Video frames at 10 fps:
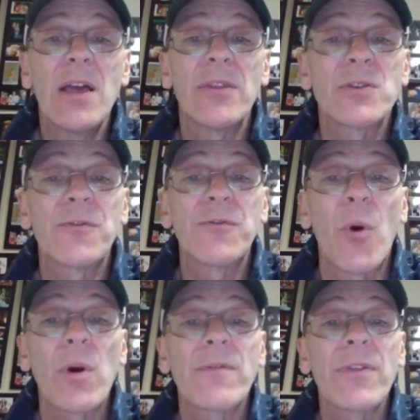There's
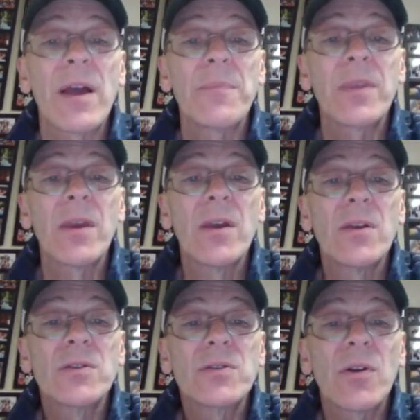4 of them,
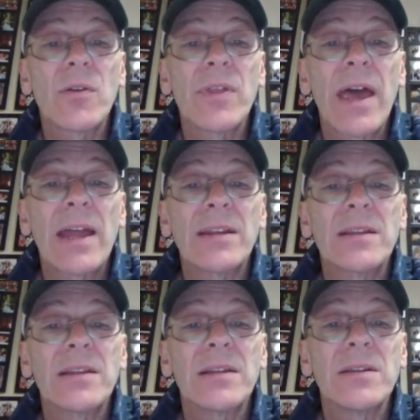so that
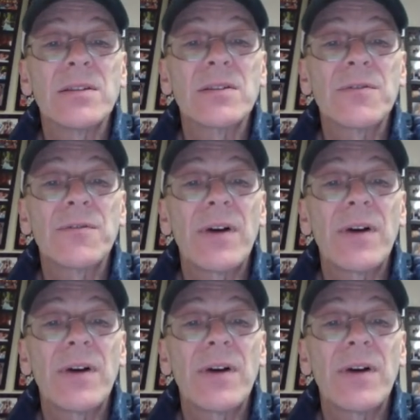is